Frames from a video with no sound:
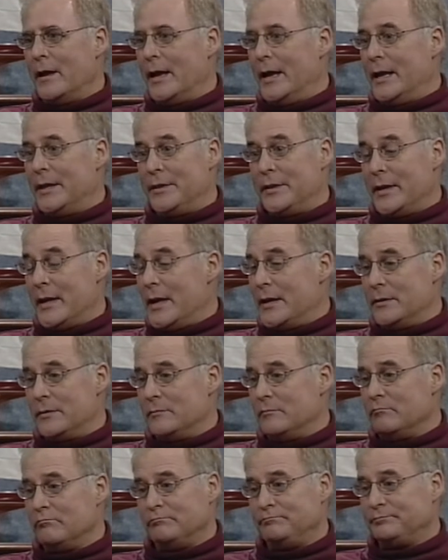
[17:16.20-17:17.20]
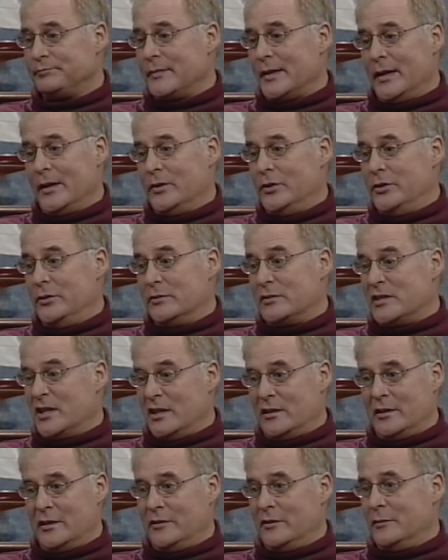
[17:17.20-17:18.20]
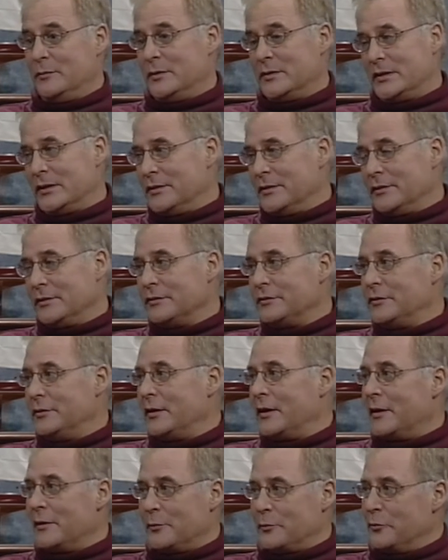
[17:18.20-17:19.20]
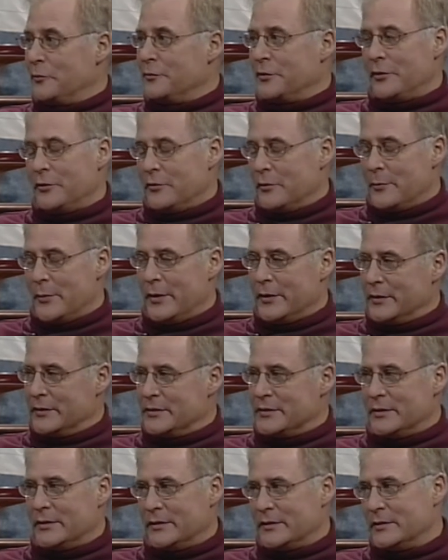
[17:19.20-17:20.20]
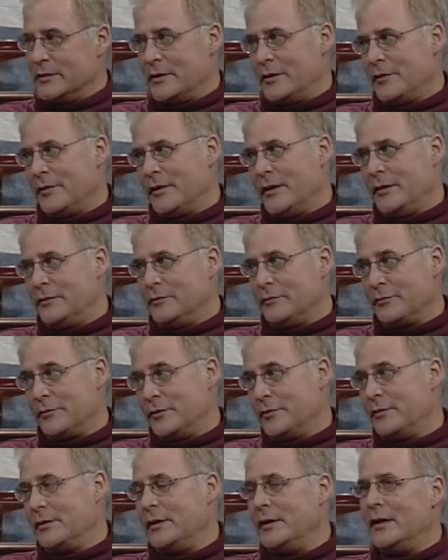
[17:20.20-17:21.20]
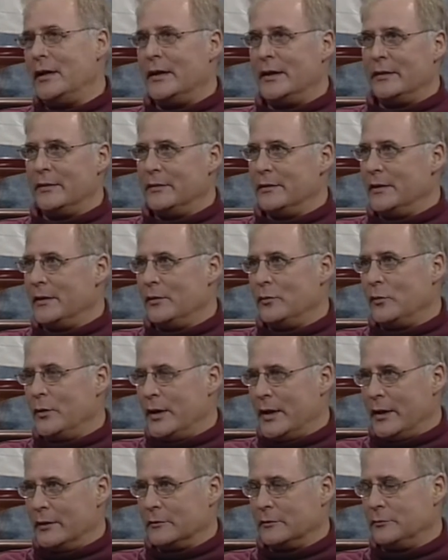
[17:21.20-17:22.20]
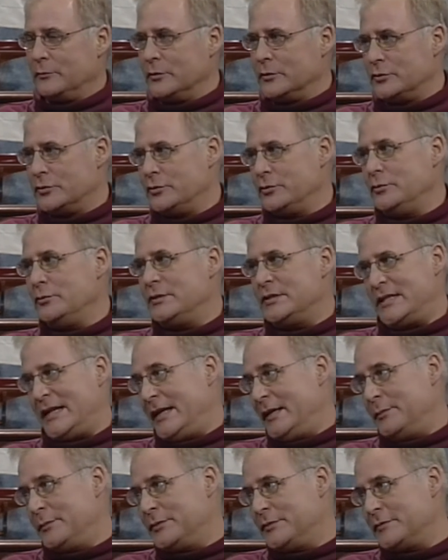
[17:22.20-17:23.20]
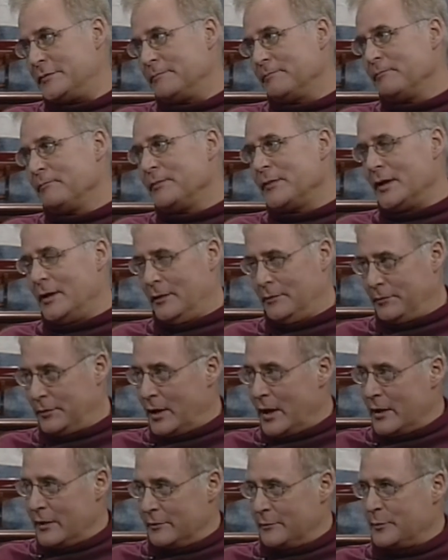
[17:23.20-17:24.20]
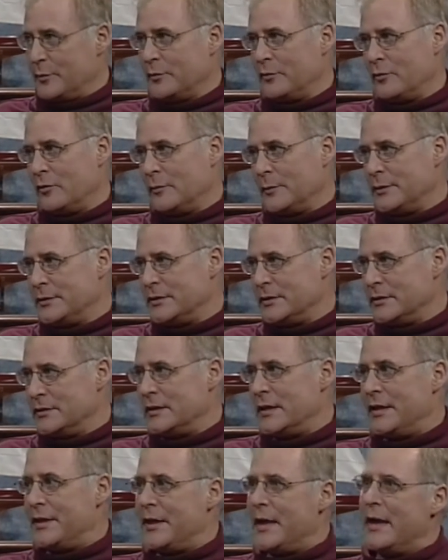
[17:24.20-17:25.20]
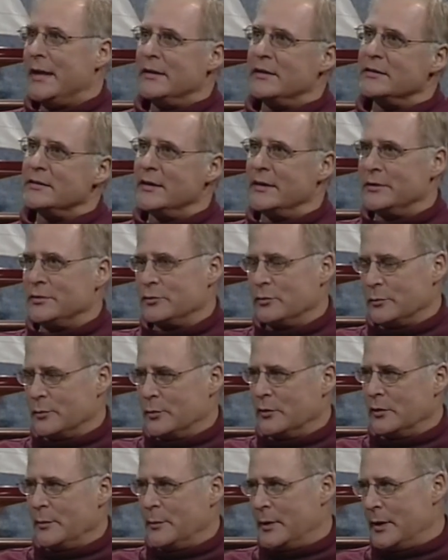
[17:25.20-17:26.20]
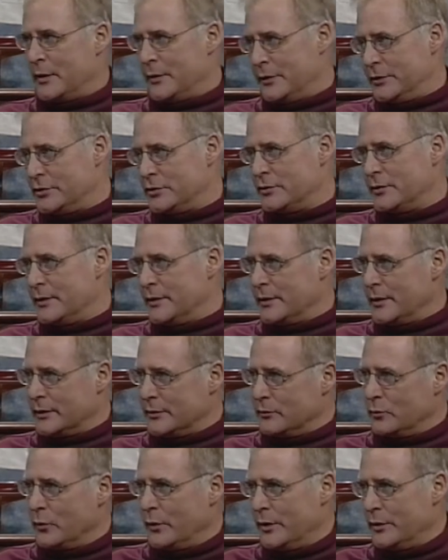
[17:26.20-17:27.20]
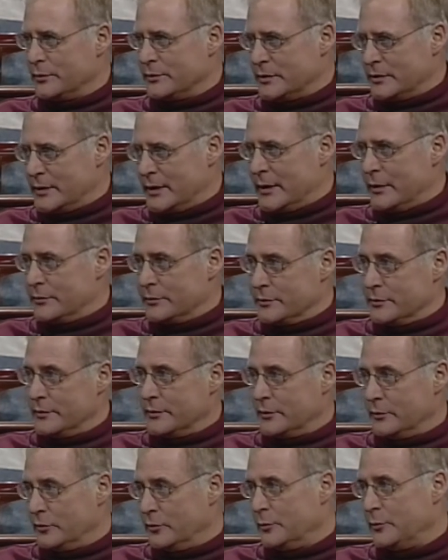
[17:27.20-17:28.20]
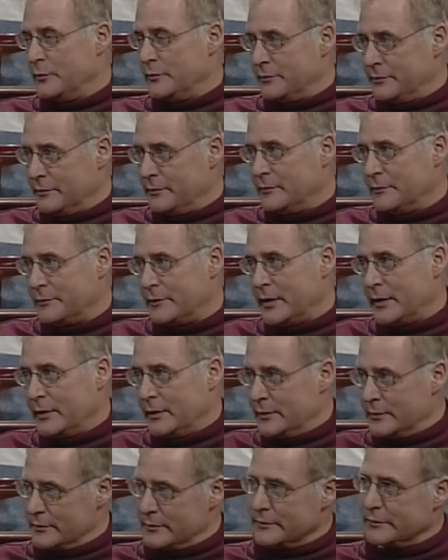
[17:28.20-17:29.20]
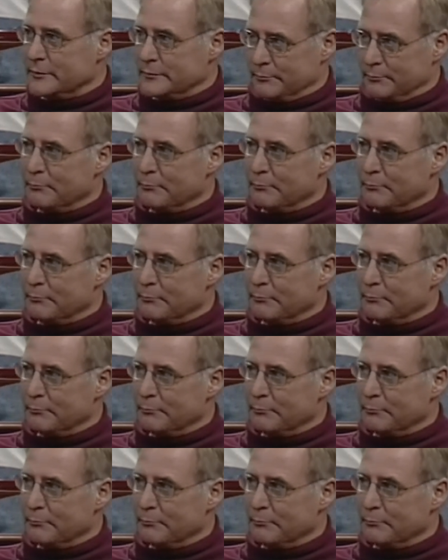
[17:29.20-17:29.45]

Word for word: and then you send in your materials, you got to prove that you're an American citizen under the age of 30, and then we ask for two tapes of live performances, and that is sent to a preliminary jury that winnows it down to the group of finalists.